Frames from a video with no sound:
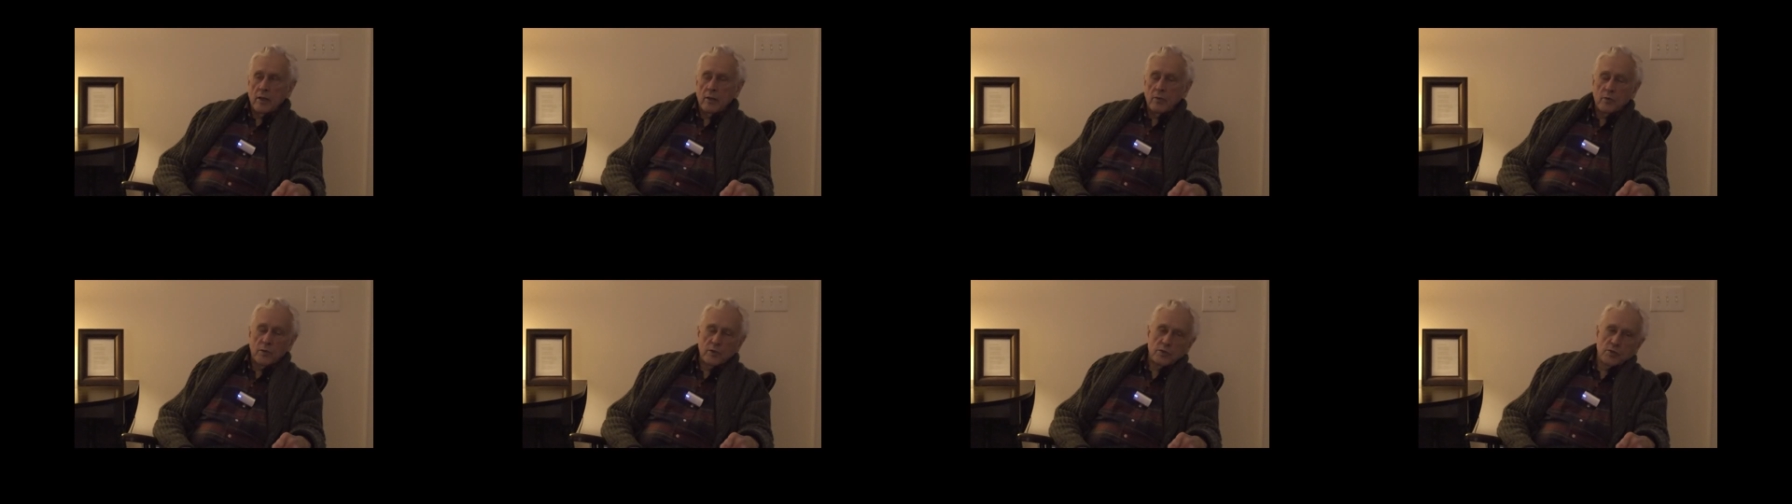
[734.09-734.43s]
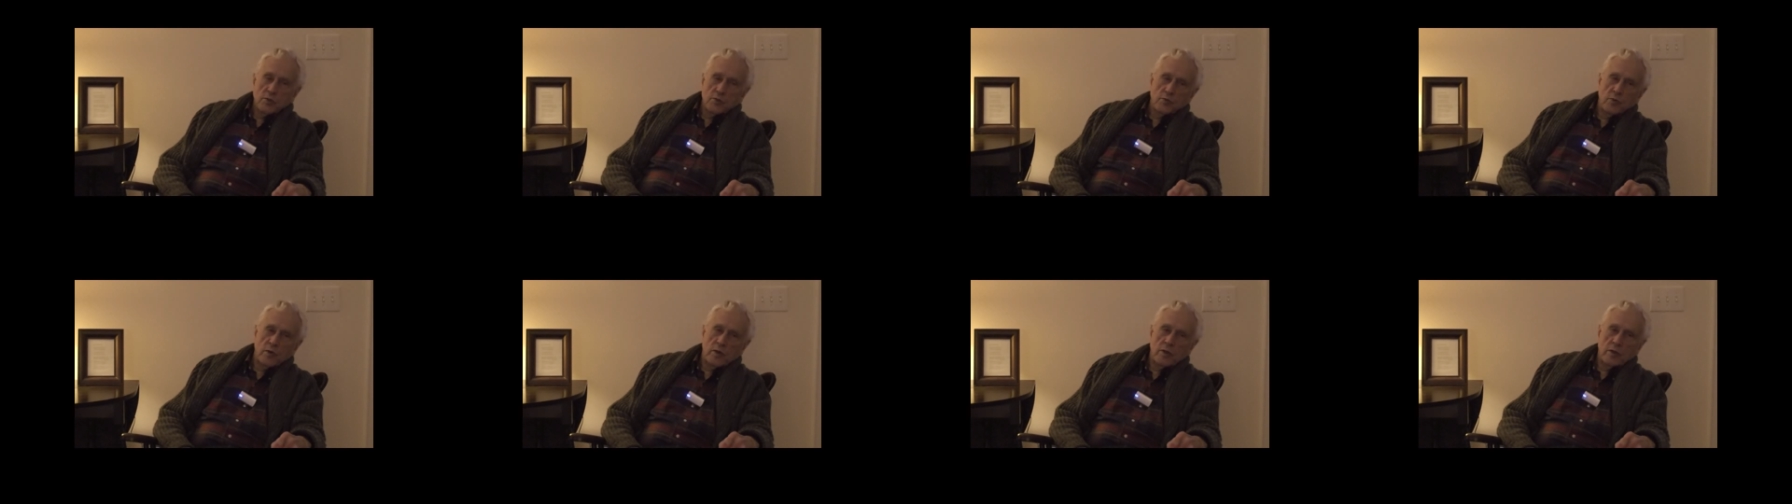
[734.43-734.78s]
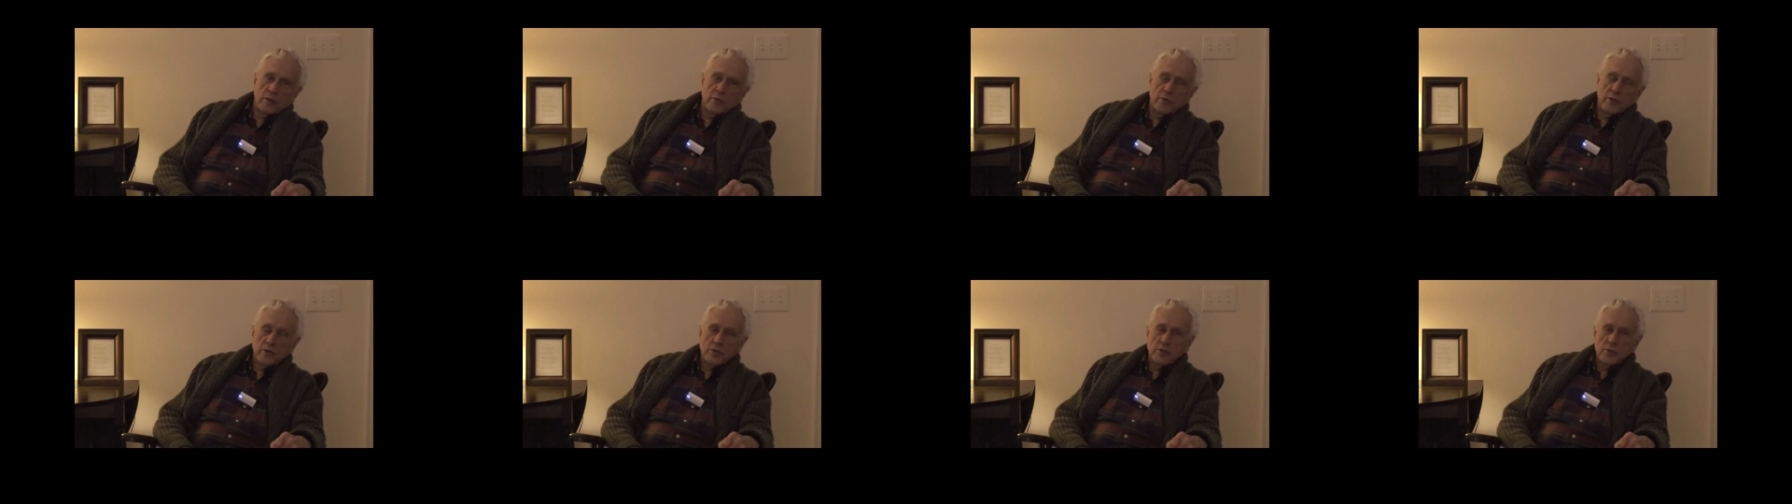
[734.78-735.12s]
uh, which is one of
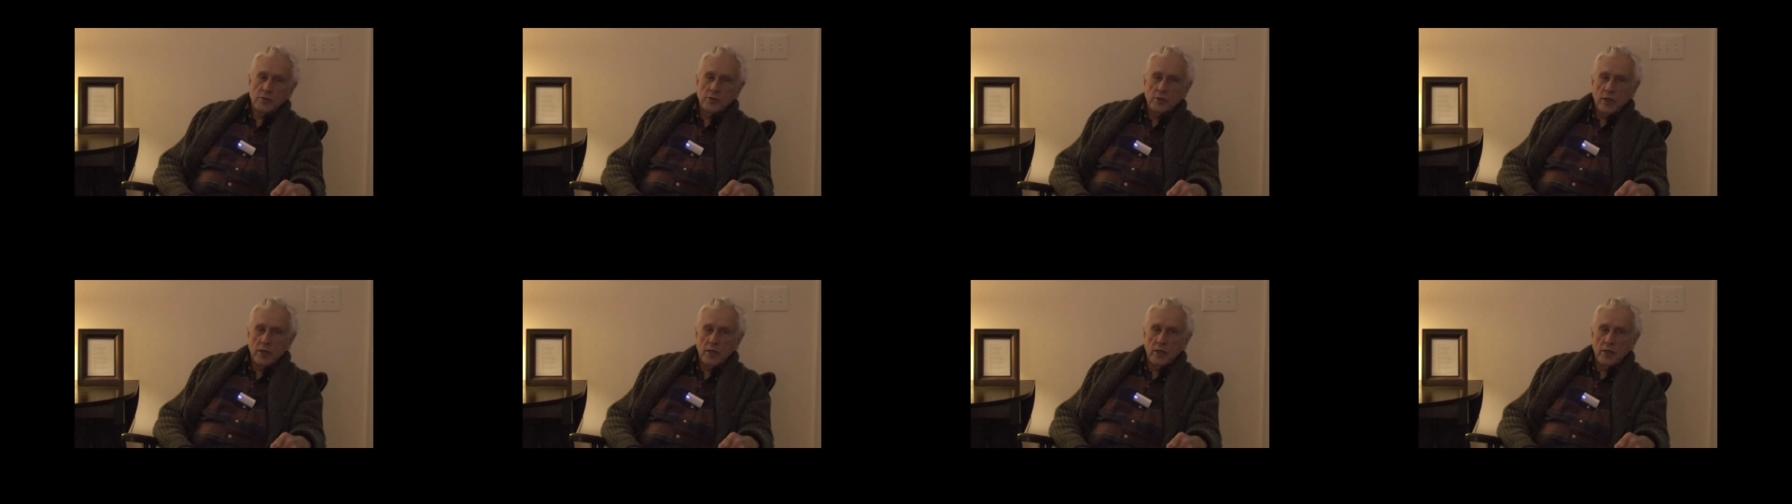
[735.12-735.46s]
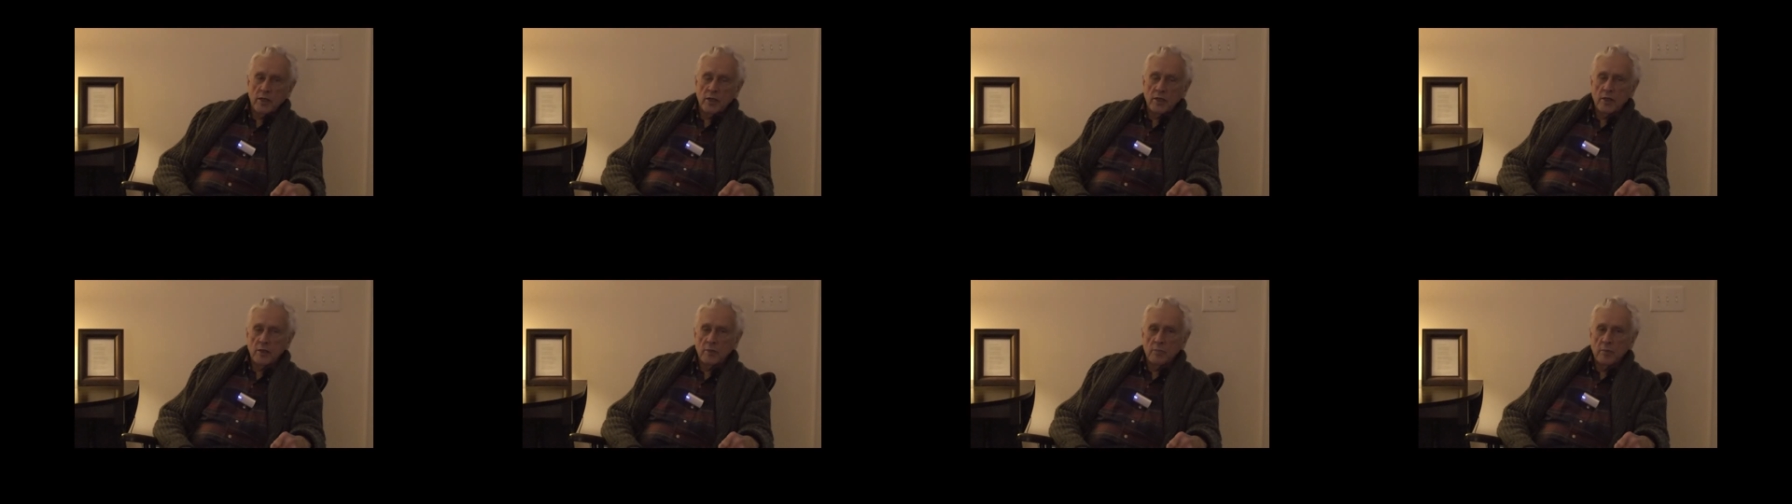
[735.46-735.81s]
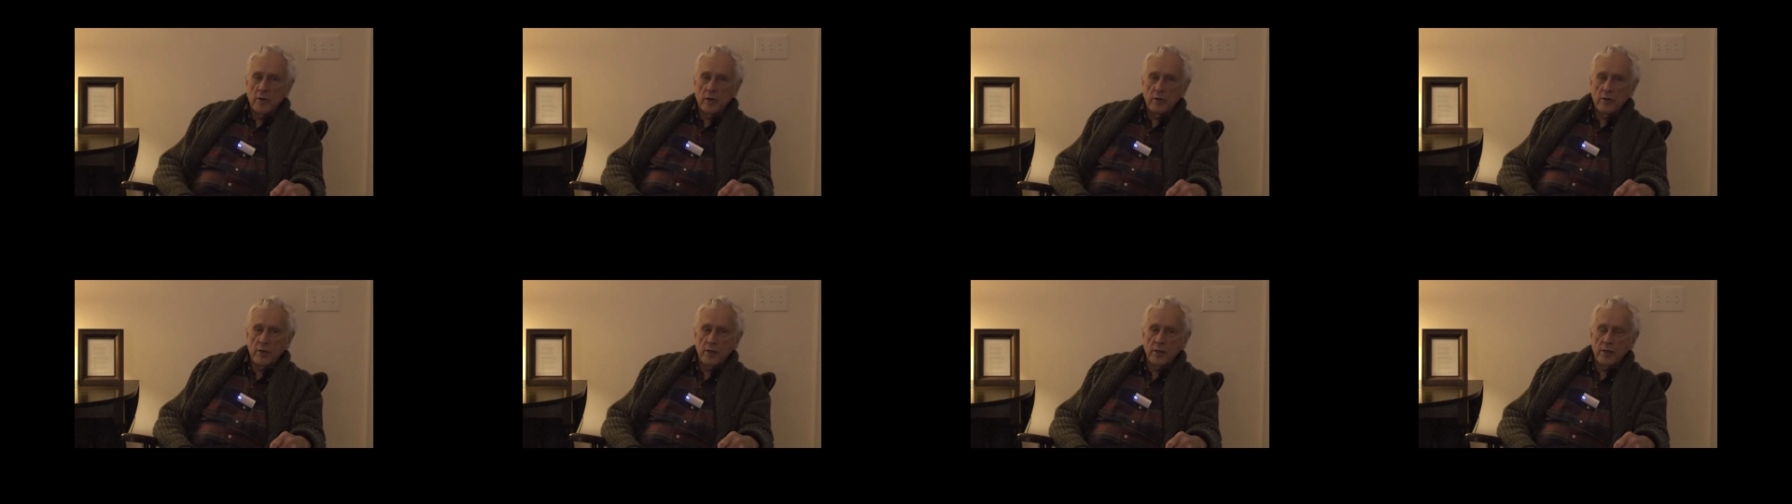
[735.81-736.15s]
the reasons I didn't get
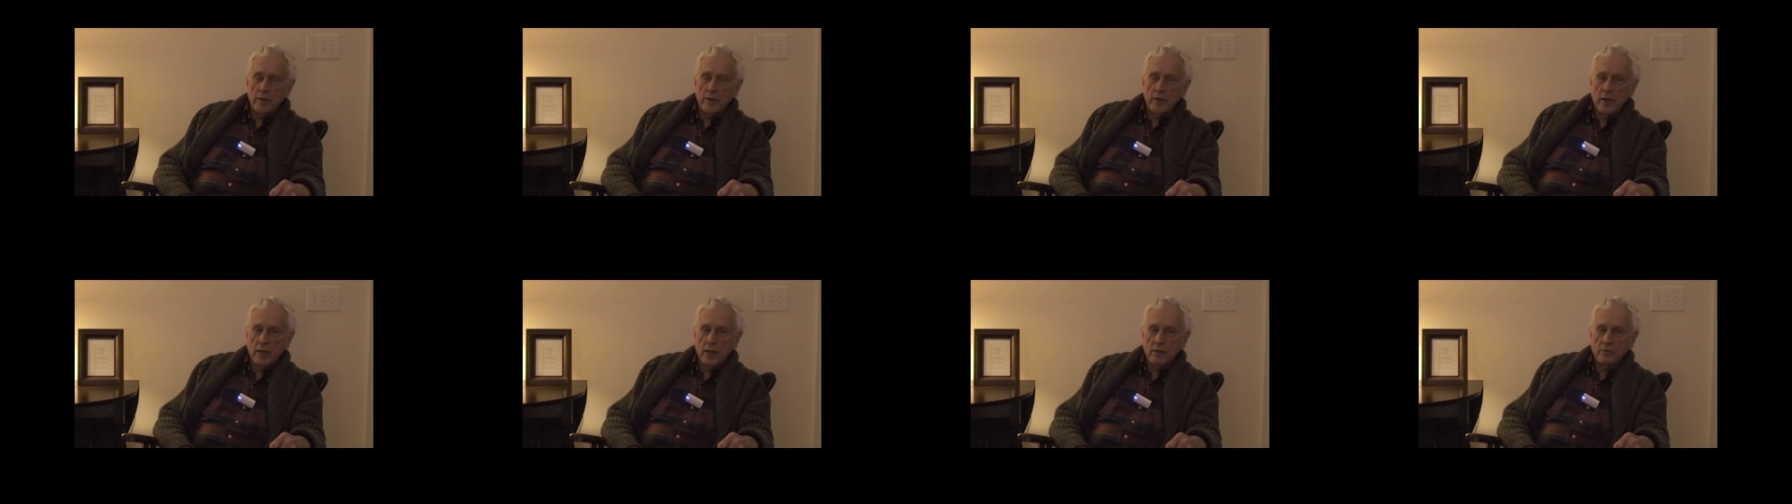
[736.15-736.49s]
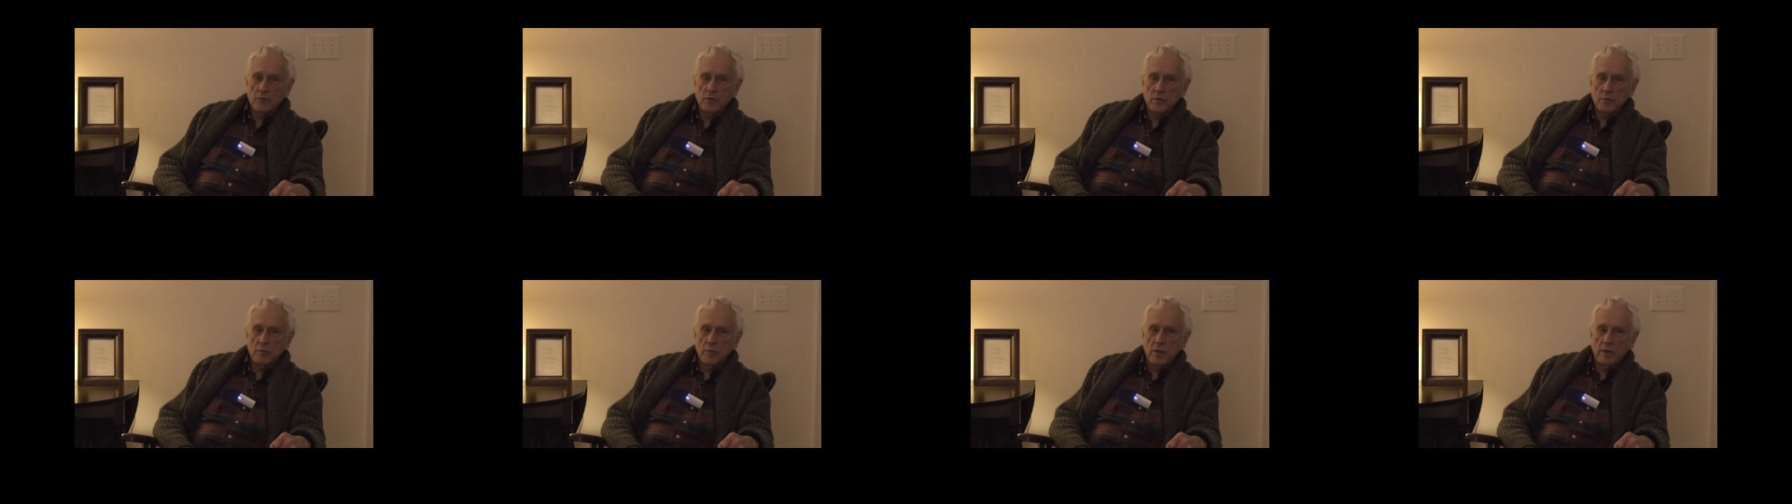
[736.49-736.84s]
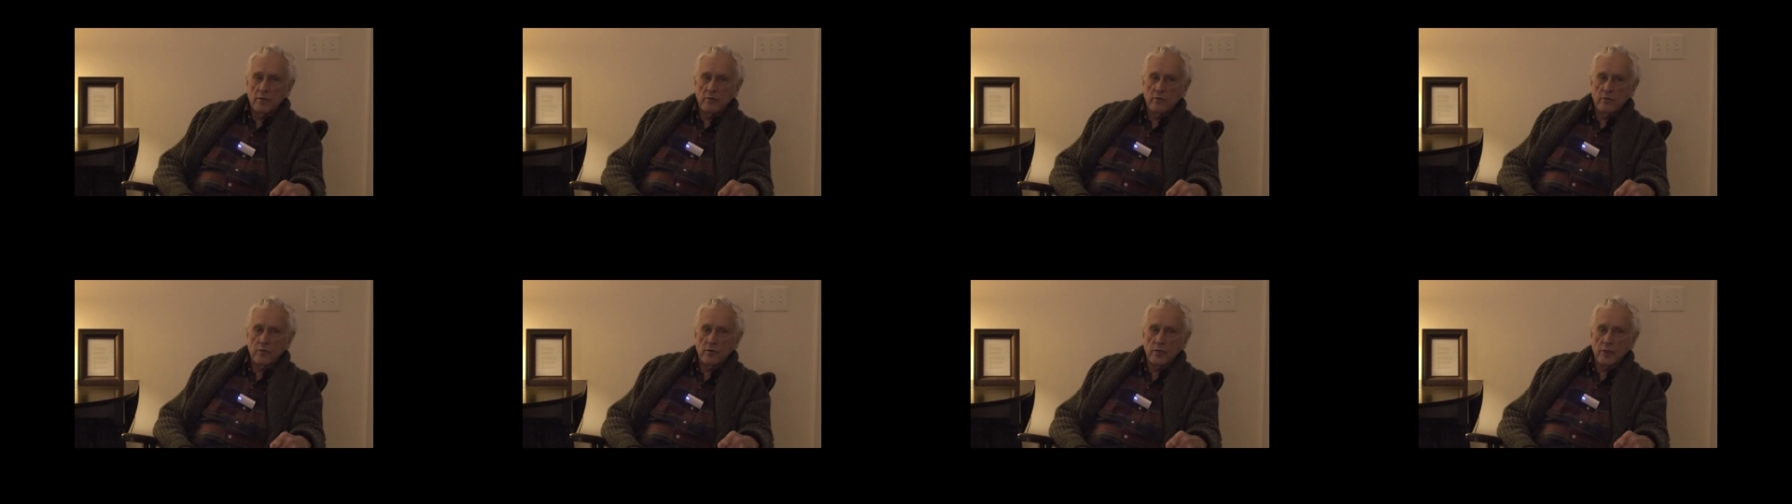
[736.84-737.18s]
married until I was in
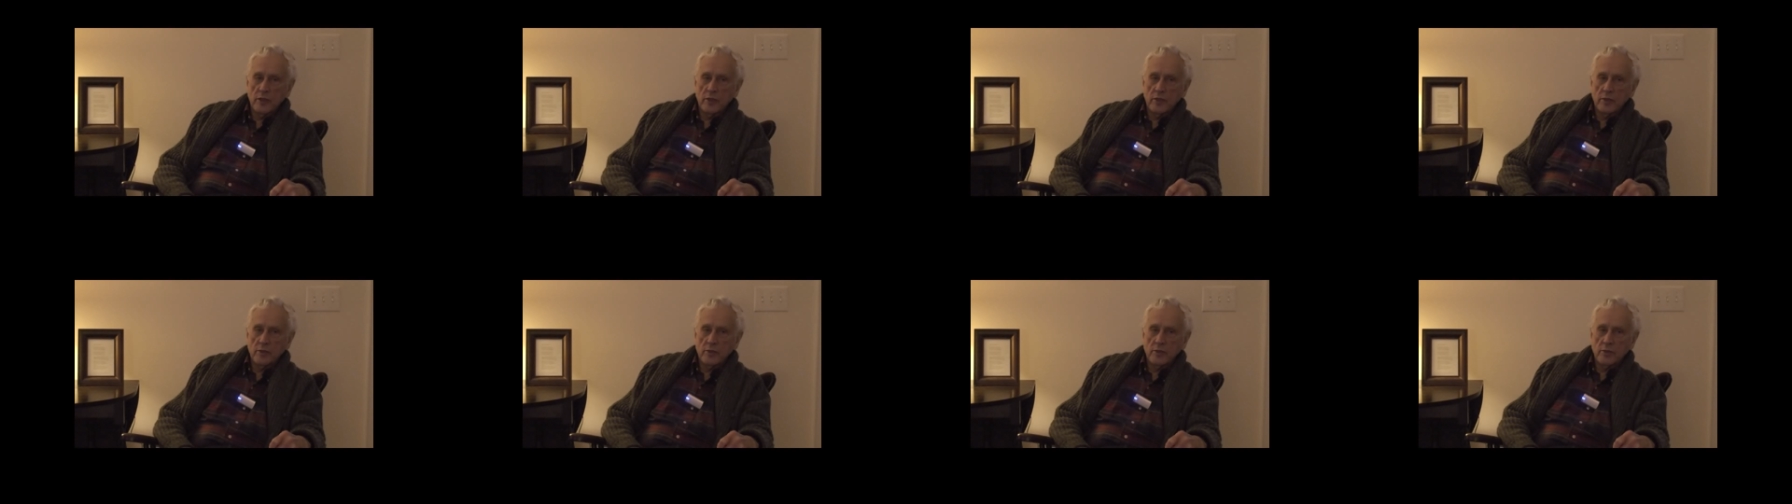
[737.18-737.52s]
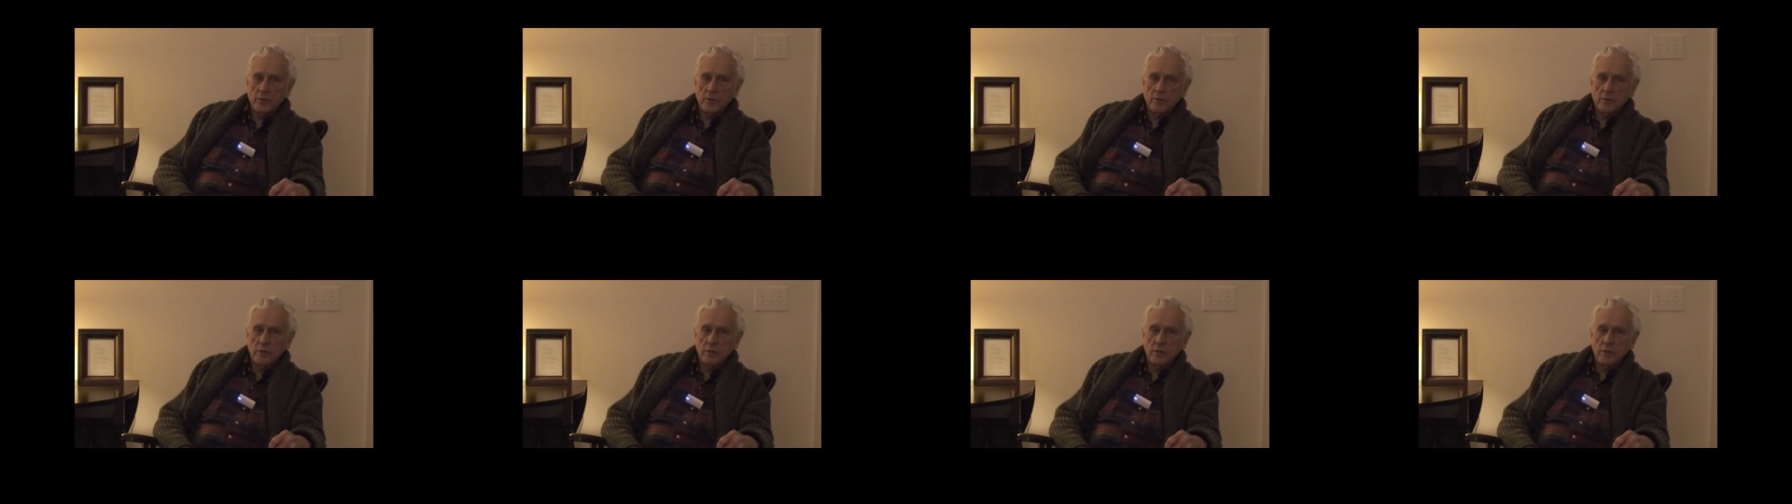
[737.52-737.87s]
my 40s.